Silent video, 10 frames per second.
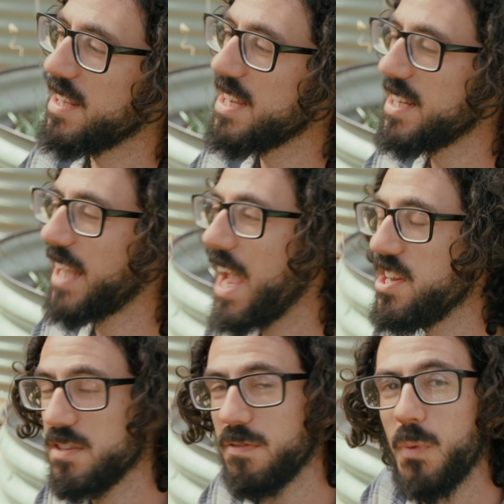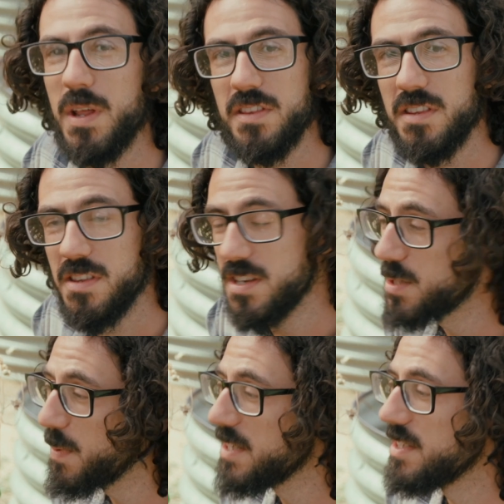the indication for when this
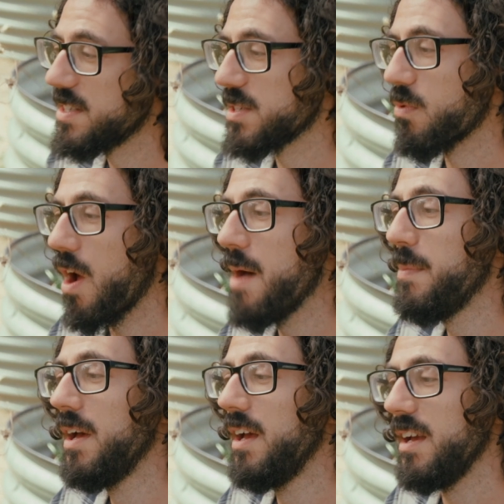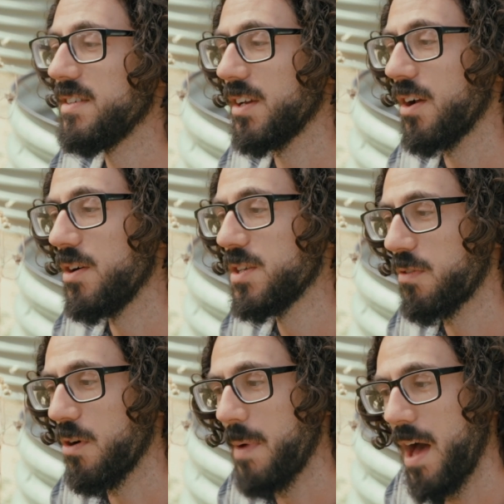species is ripe is it goes
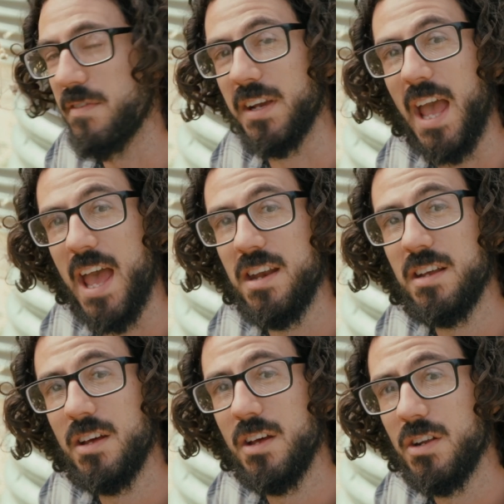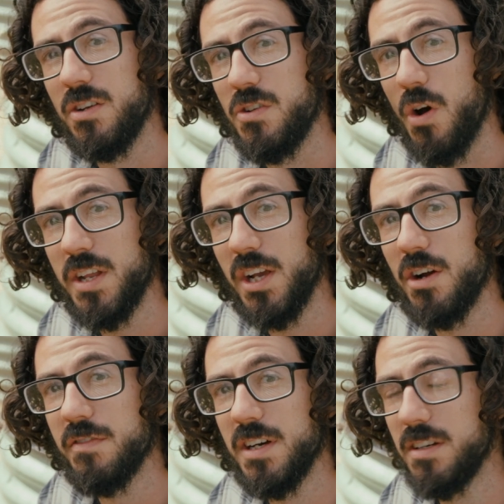from having a head nodding
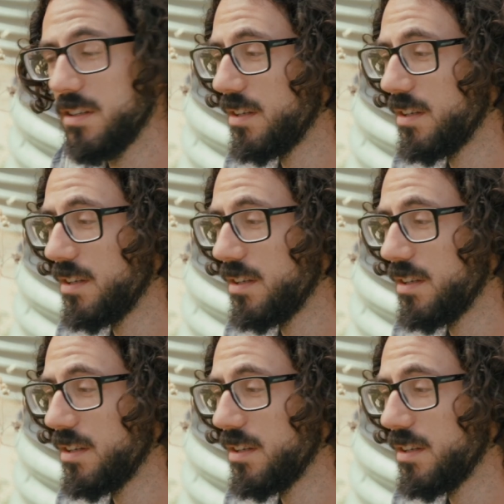over